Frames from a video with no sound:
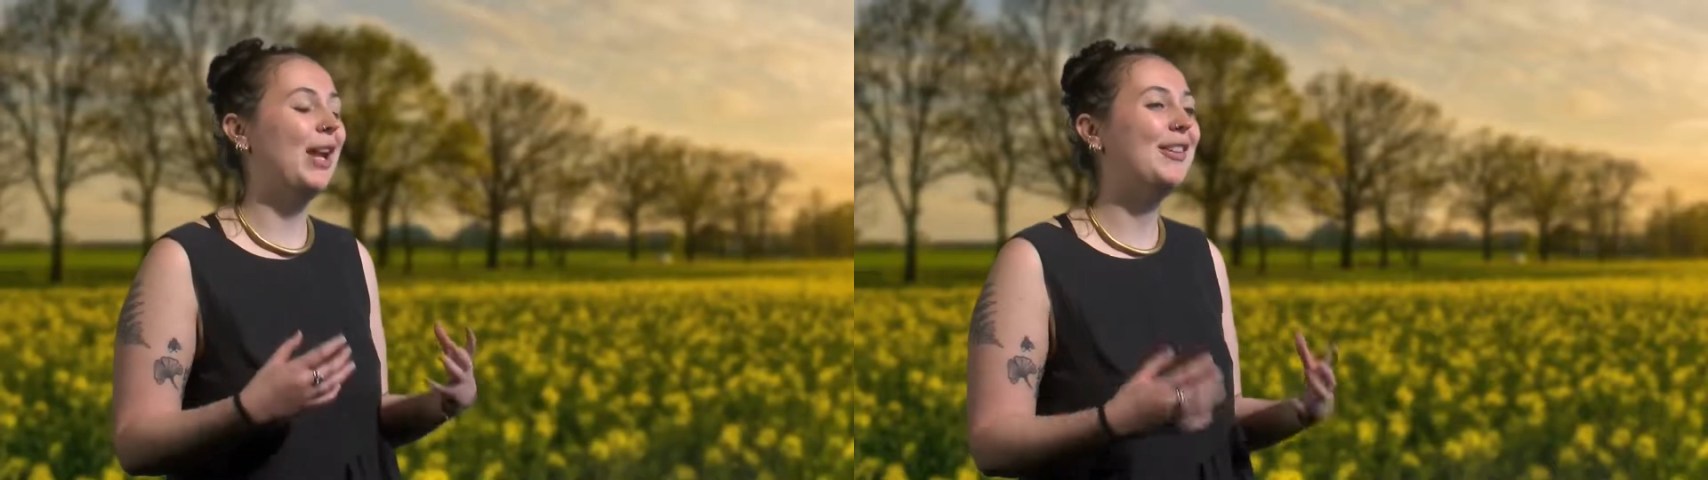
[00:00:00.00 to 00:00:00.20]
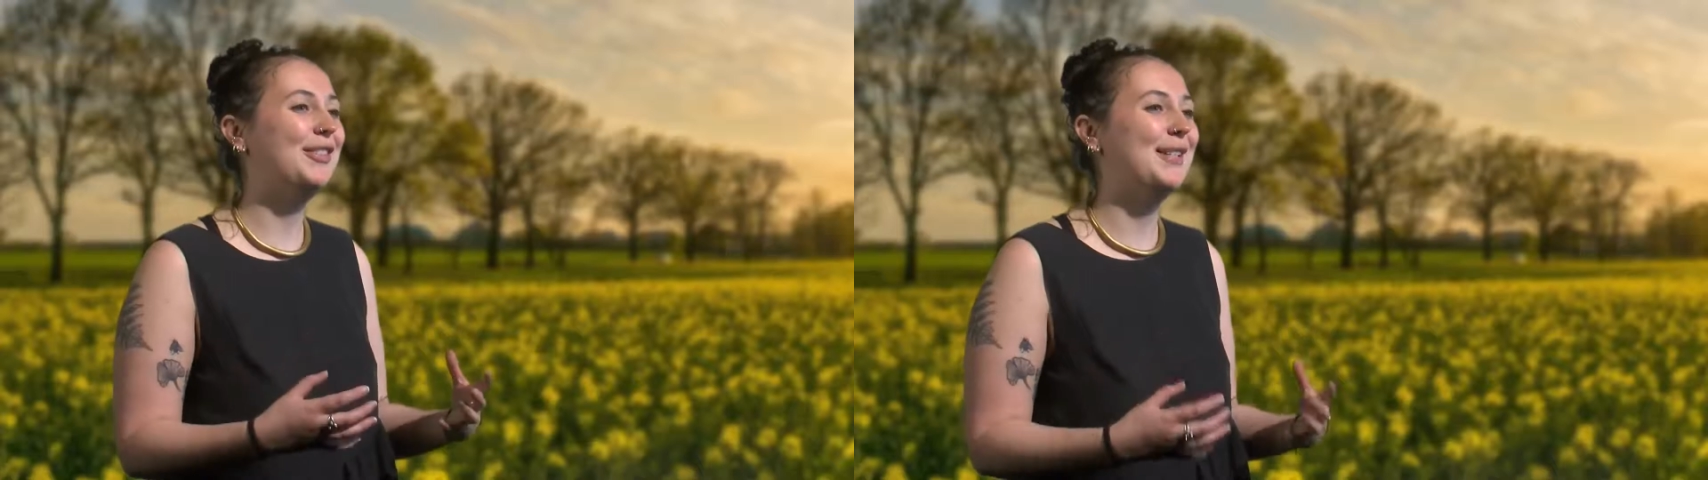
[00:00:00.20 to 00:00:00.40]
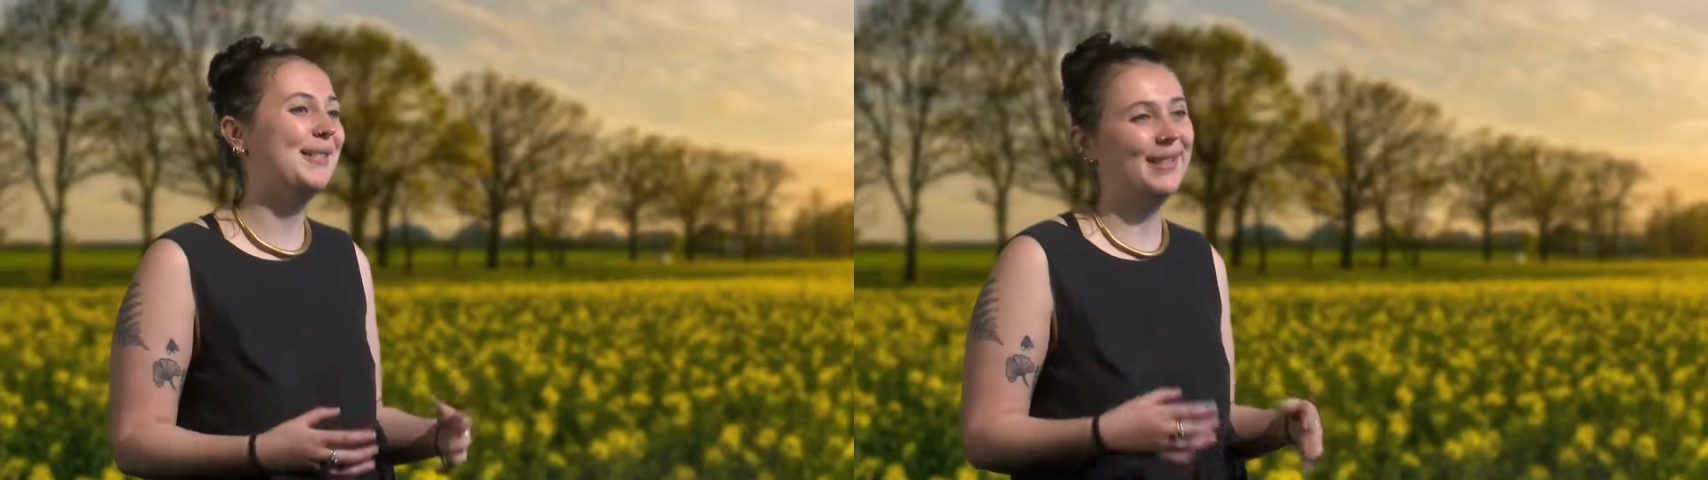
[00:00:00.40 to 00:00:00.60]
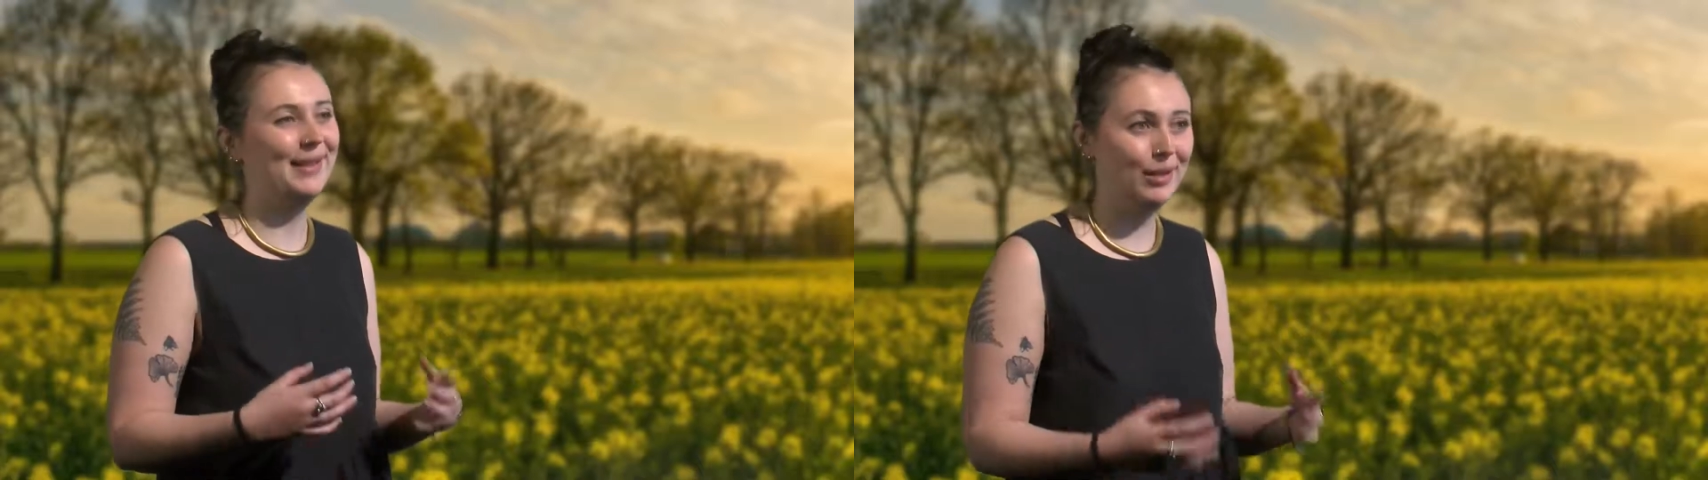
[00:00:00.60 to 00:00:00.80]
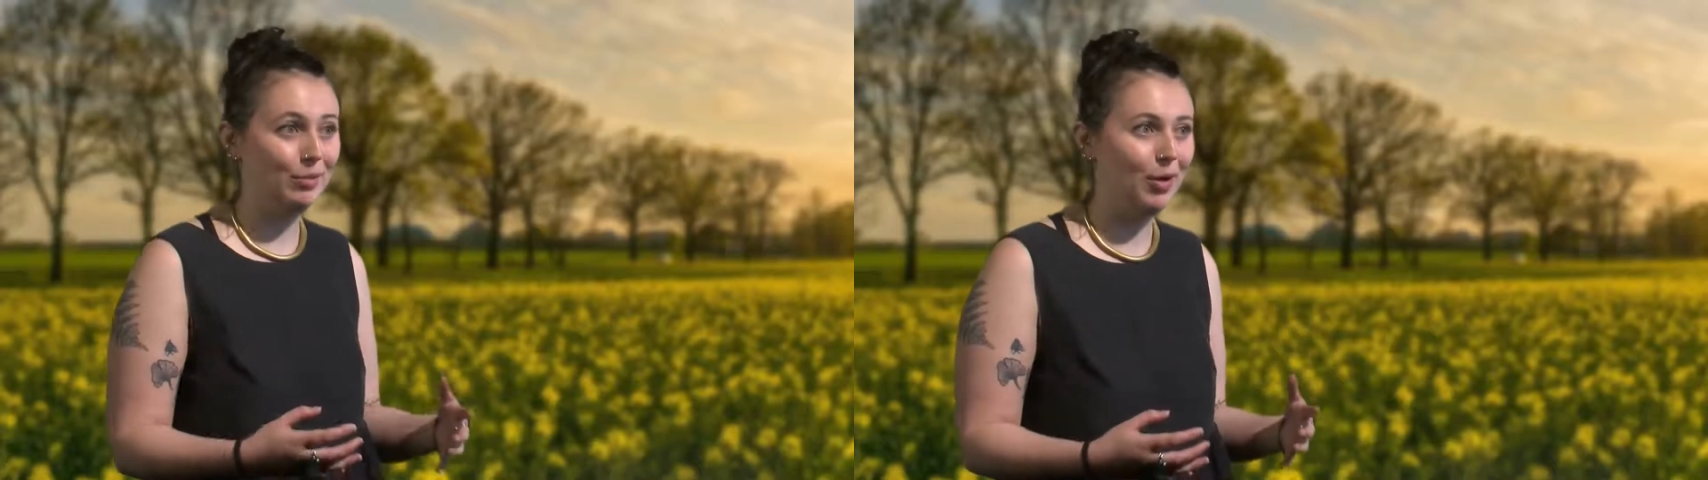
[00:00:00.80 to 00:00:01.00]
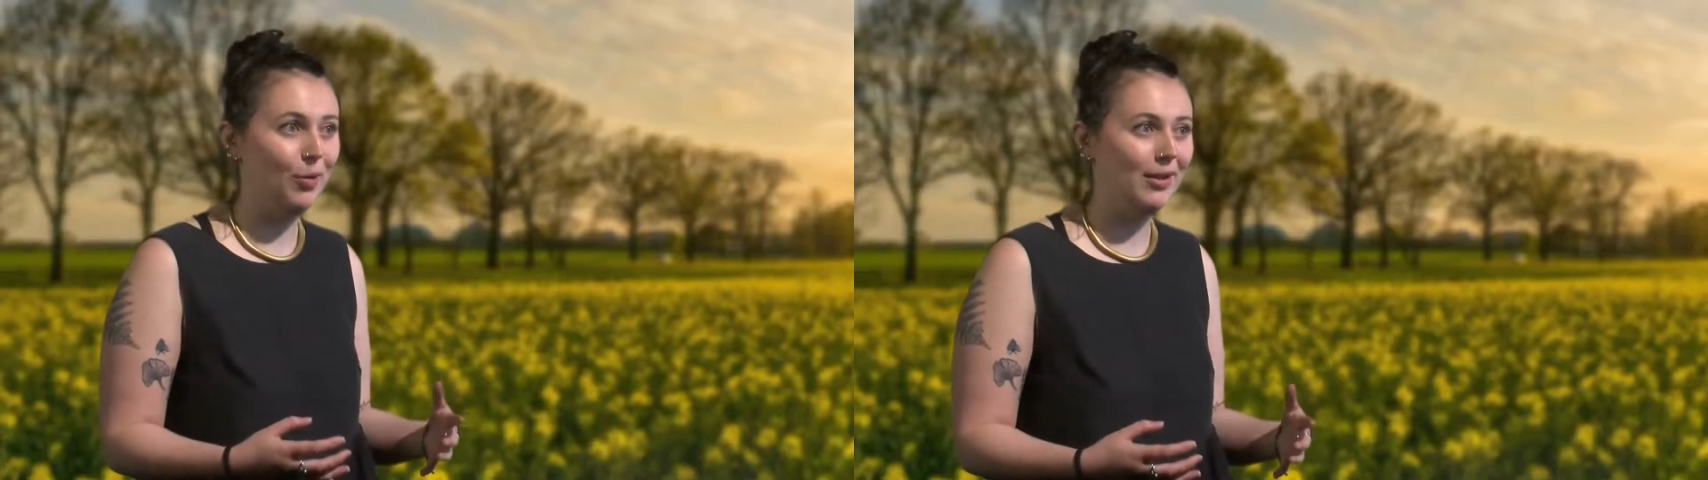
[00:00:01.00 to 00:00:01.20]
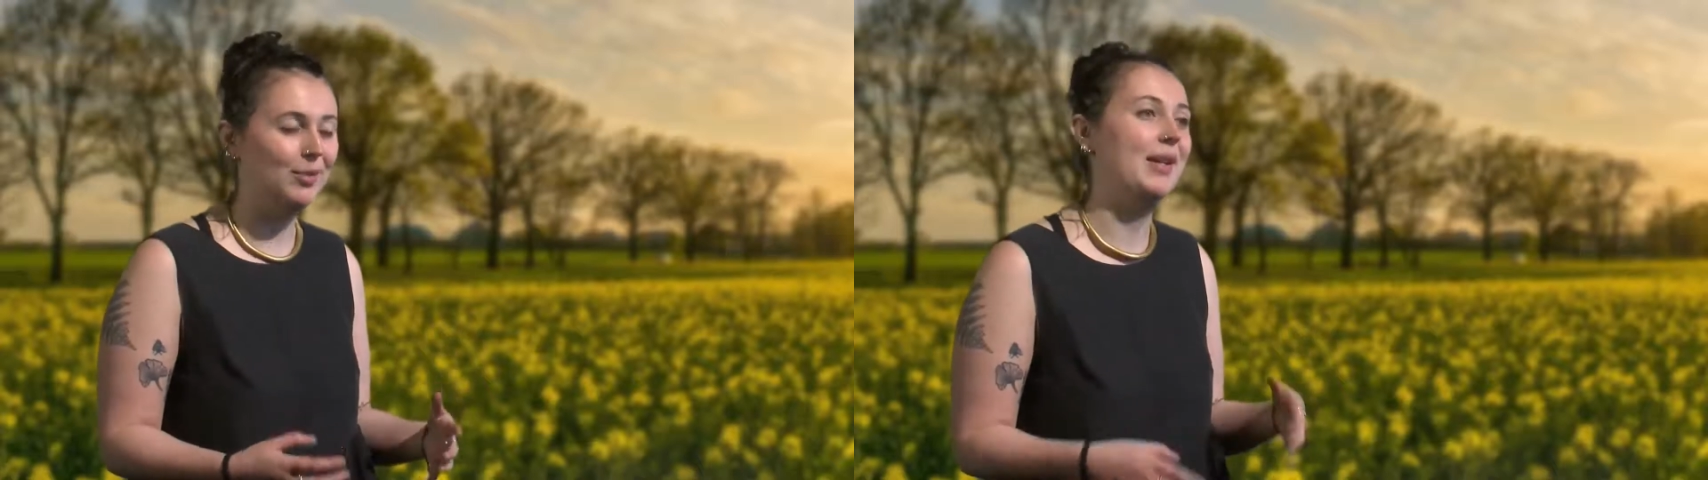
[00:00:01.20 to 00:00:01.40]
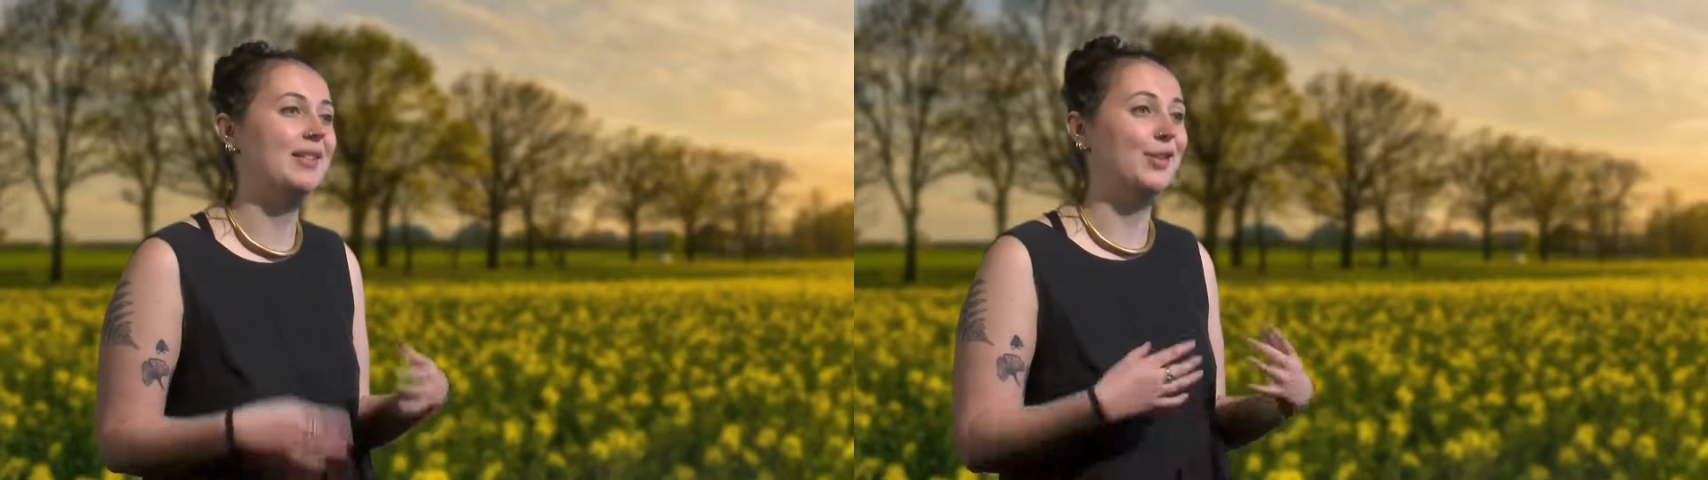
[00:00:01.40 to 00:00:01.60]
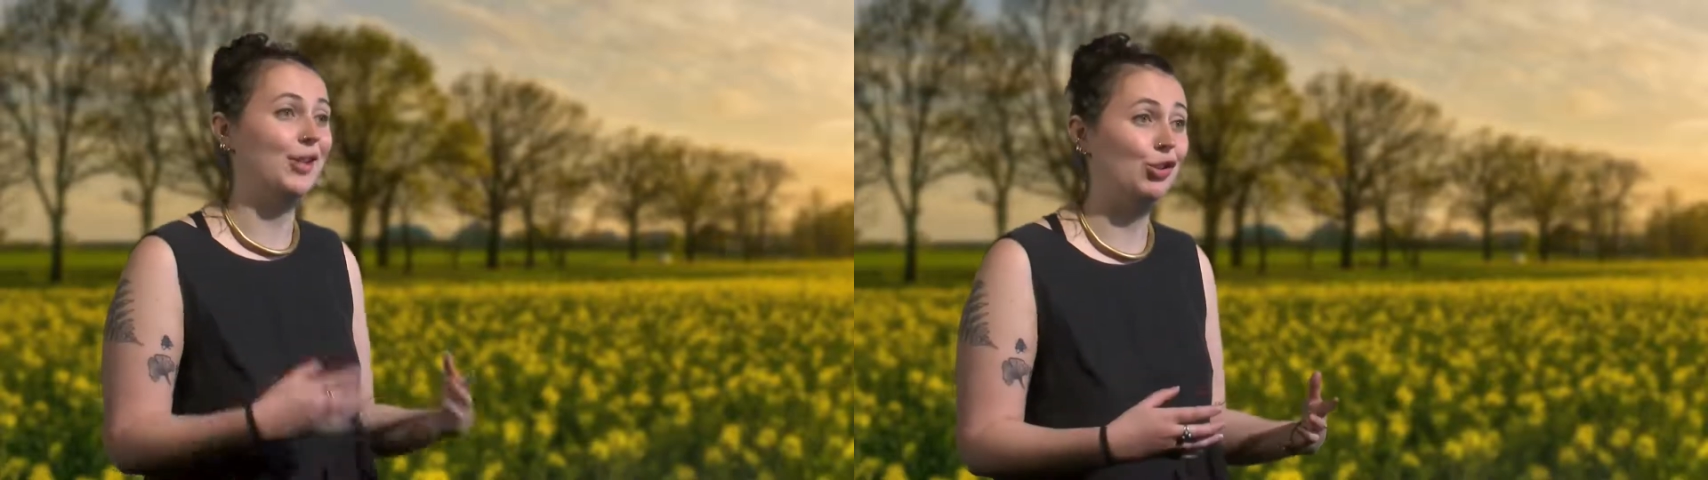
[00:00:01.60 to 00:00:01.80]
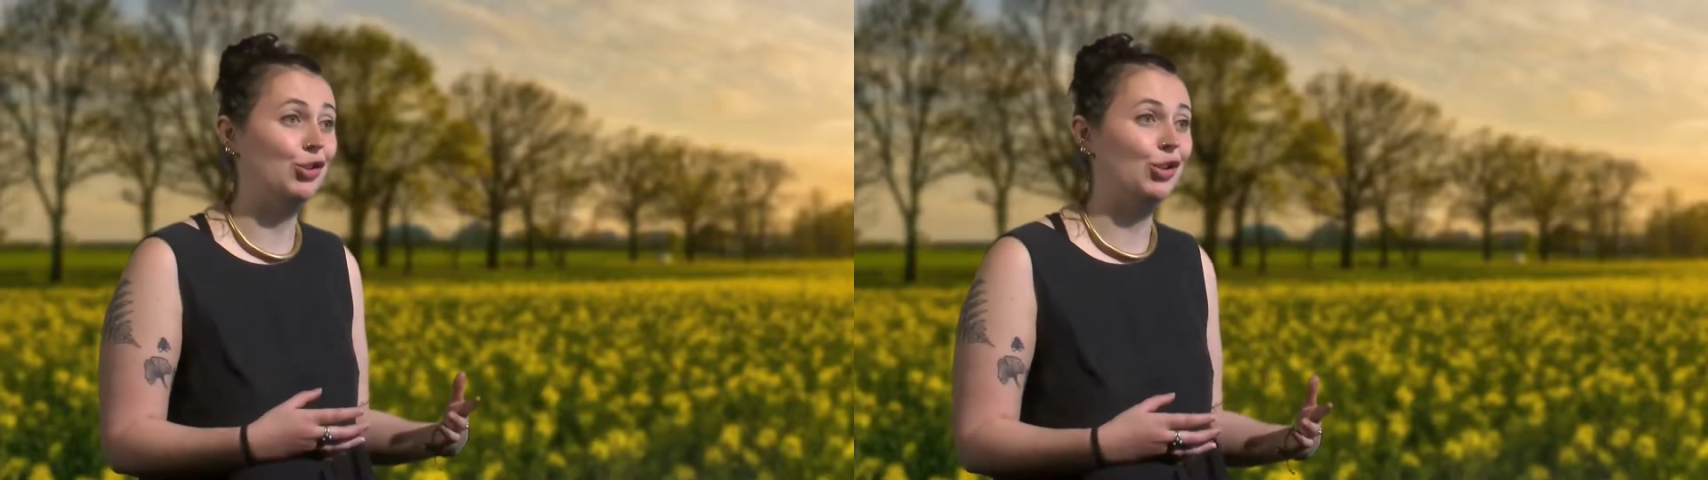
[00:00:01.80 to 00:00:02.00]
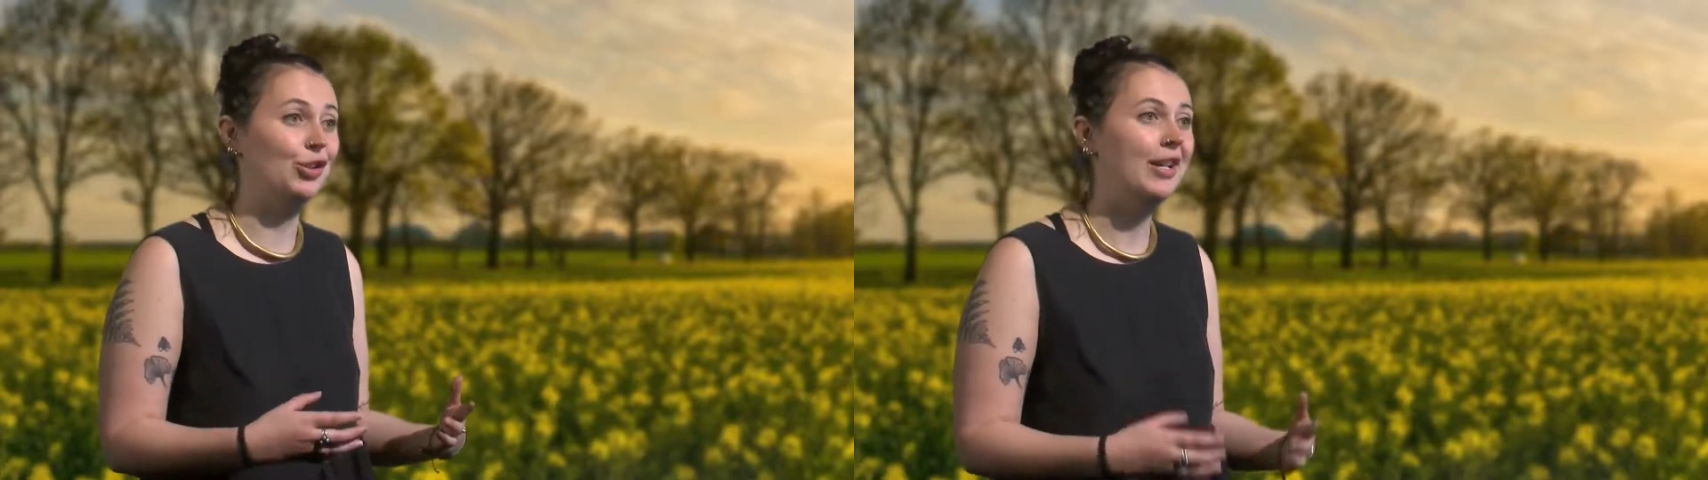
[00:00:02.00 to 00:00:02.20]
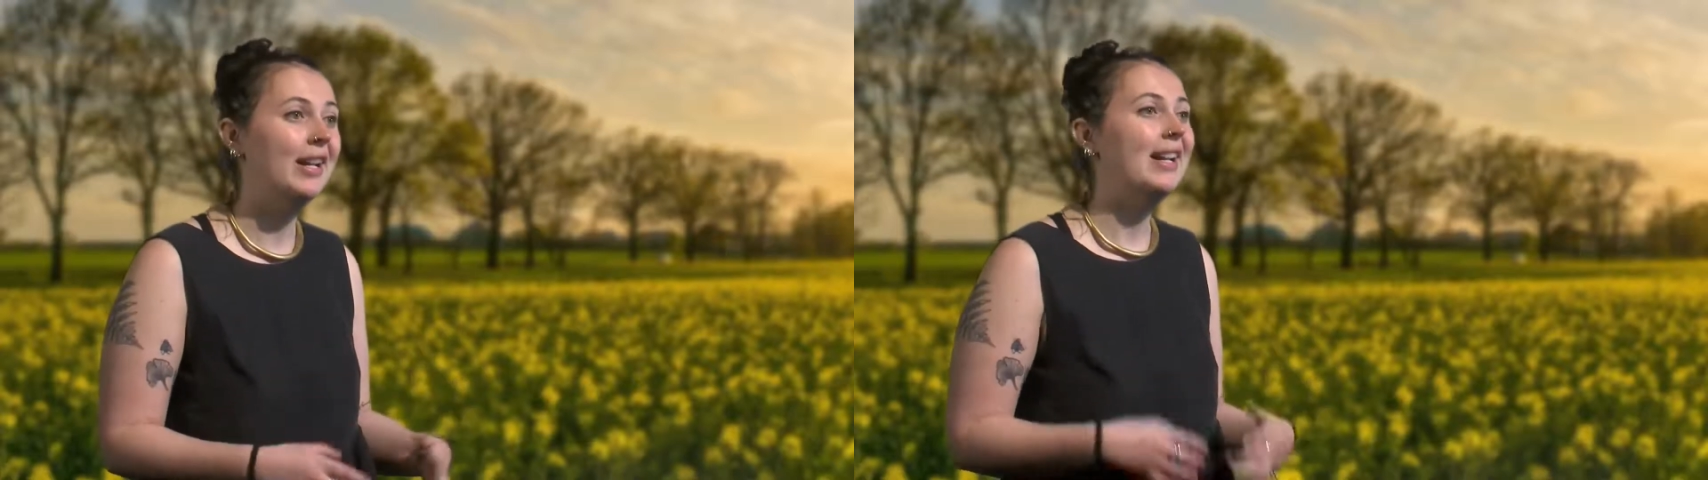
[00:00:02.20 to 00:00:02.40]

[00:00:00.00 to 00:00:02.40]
effort into cleaning my workspace as I should,